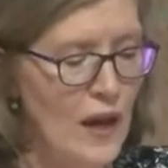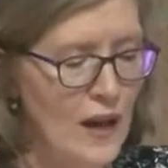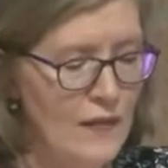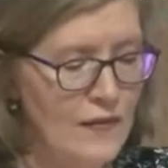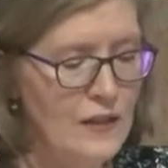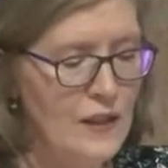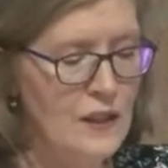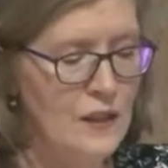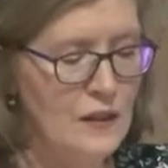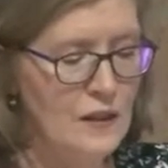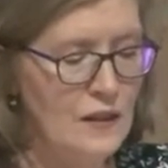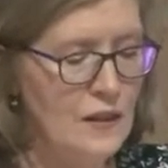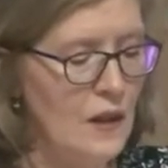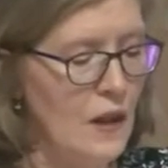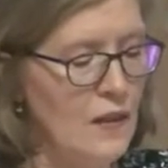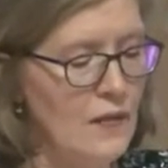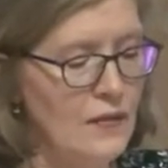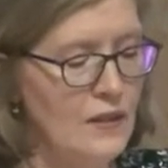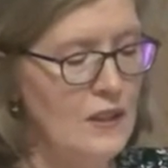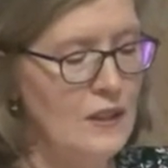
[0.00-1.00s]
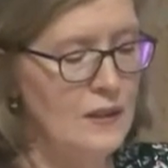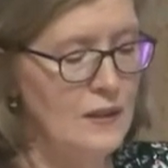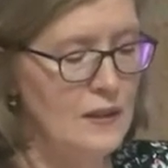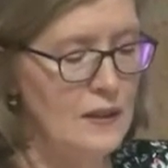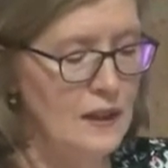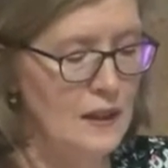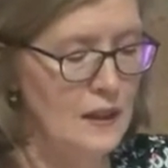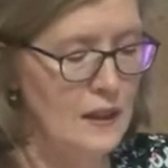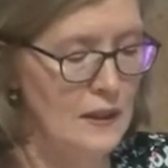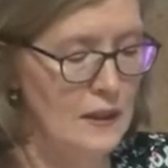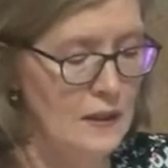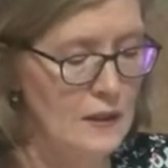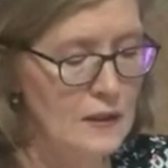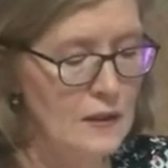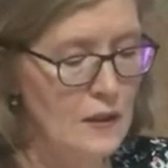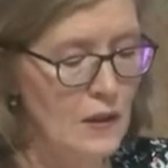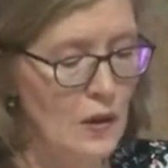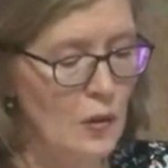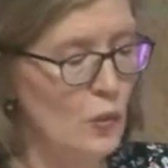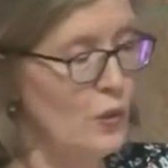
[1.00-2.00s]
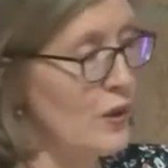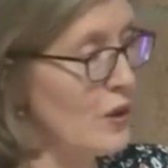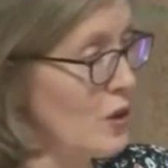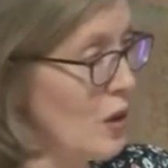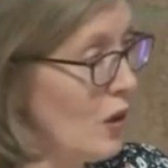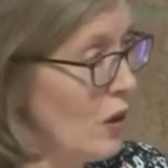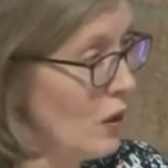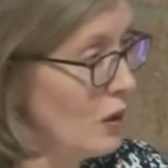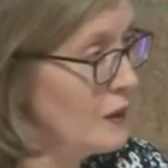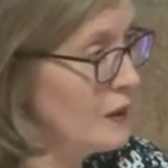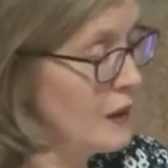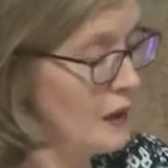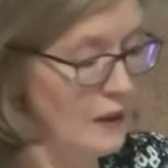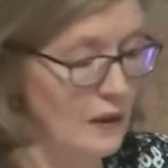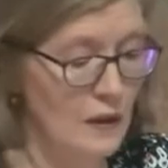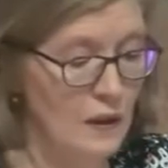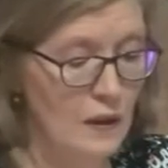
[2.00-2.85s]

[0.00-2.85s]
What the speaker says: evidence of disease result,